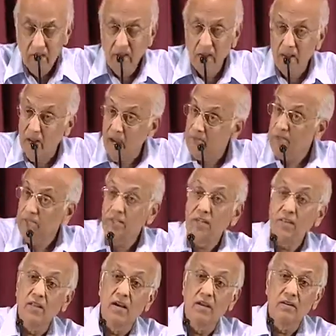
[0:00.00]
I've seen
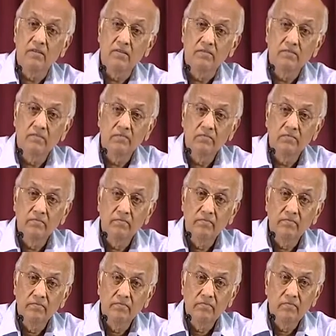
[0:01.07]
that.
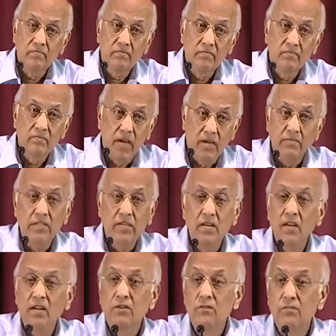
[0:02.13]
I've seen
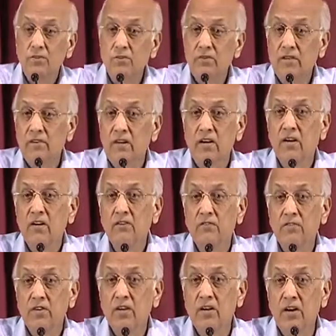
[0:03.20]
Hindus who have a hunger for
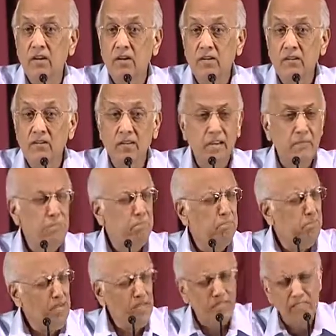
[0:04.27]
God that
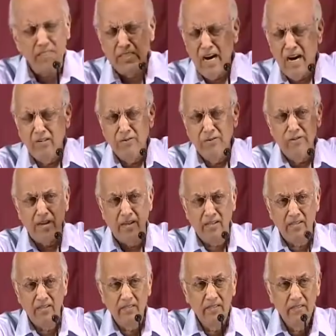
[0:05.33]
beats
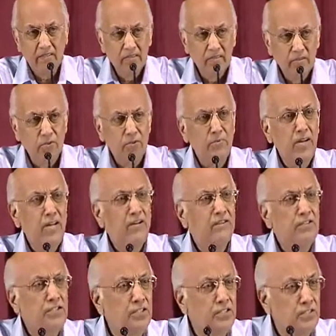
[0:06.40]
outright so many
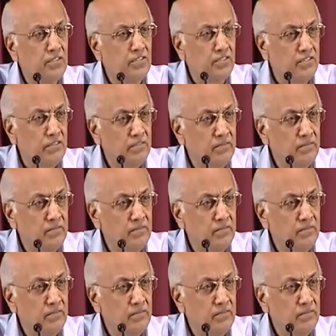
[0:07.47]
Christians.